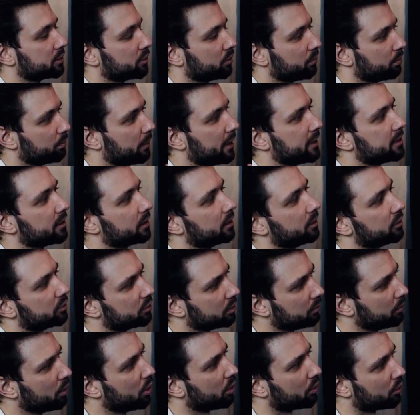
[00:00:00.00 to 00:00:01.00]
So basically
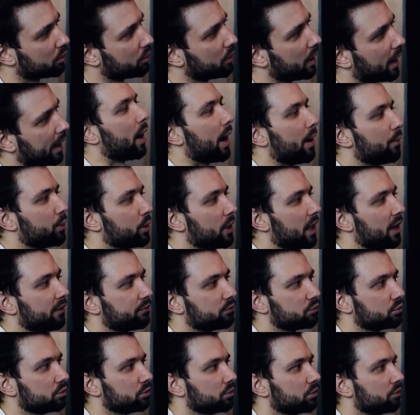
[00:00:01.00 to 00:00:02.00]
tomorrow I will
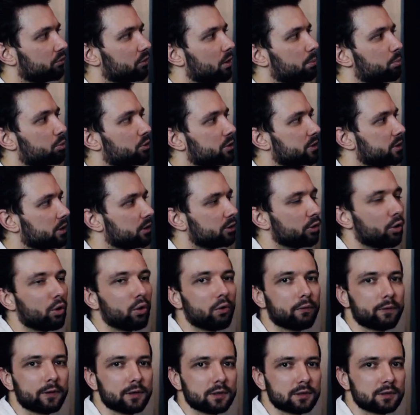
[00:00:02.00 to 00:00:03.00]
have to reproceed
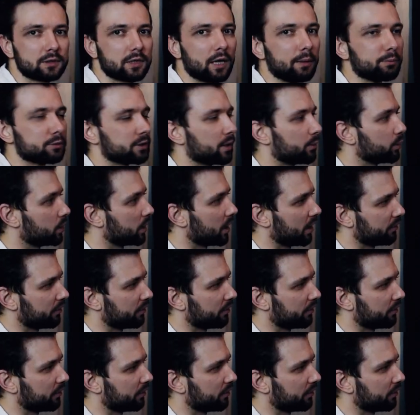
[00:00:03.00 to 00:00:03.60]
all these steps. I will